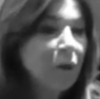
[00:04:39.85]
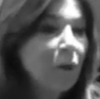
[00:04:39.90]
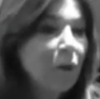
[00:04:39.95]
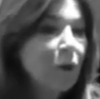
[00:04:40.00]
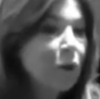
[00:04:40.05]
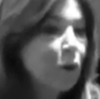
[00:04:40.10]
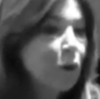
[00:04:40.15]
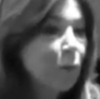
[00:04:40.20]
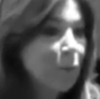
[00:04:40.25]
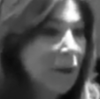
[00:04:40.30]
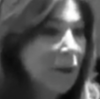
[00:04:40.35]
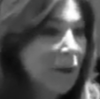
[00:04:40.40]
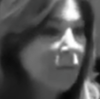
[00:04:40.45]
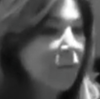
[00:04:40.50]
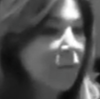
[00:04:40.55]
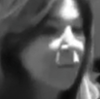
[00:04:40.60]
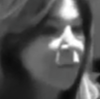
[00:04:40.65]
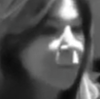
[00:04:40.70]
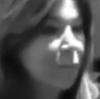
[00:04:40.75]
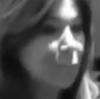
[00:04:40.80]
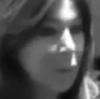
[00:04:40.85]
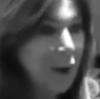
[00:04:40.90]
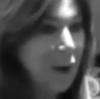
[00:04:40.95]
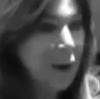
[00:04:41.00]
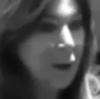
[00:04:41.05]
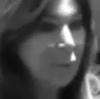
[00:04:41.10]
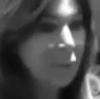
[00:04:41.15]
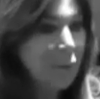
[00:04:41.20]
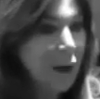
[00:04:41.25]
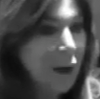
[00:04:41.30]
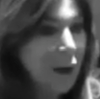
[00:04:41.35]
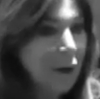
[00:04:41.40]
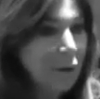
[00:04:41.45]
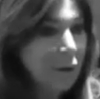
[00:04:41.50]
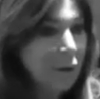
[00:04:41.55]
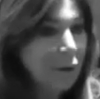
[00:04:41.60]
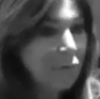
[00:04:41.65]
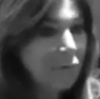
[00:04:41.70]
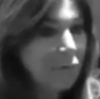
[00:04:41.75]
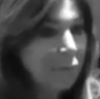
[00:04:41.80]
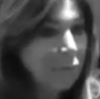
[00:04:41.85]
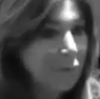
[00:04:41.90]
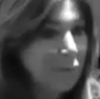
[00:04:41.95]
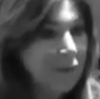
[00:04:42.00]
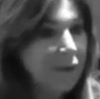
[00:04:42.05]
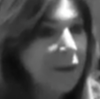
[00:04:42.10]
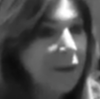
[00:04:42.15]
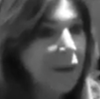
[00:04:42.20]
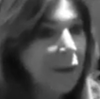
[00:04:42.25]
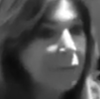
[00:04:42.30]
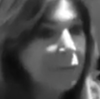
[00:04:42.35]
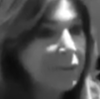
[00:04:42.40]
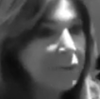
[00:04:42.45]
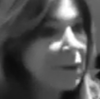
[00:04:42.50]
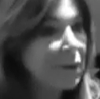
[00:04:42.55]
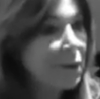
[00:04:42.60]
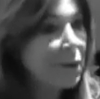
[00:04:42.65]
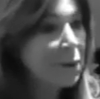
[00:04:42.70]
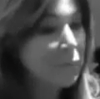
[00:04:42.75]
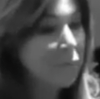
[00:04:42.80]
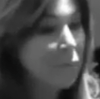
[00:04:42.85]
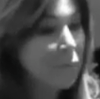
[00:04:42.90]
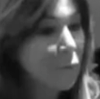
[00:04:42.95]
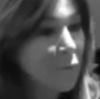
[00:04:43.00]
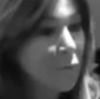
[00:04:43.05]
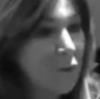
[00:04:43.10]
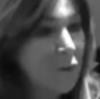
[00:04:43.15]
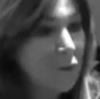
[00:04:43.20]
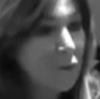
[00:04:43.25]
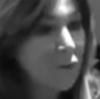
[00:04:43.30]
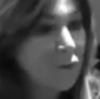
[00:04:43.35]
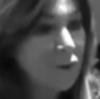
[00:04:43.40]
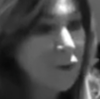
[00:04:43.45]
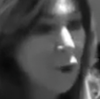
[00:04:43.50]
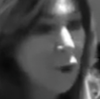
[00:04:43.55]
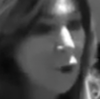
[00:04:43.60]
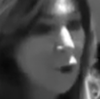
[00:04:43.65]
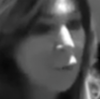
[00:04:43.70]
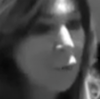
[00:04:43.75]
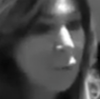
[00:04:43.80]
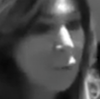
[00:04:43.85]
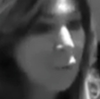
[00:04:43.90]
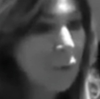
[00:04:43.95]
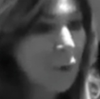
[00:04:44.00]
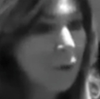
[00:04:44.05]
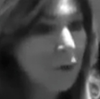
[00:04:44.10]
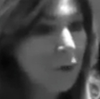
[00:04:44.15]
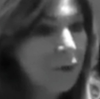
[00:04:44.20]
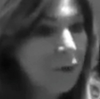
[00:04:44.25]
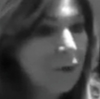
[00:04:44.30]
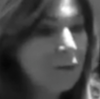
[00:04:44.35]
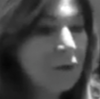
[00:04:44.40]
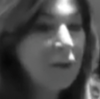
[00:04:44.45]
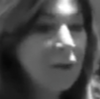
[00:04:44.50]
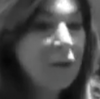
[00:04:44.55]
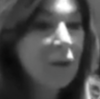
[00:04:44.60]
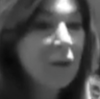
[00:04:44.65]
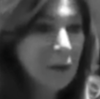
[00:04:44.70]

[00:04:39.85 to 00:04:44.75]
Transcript: You benefit from buying power, from picking up deals before they reach the open market,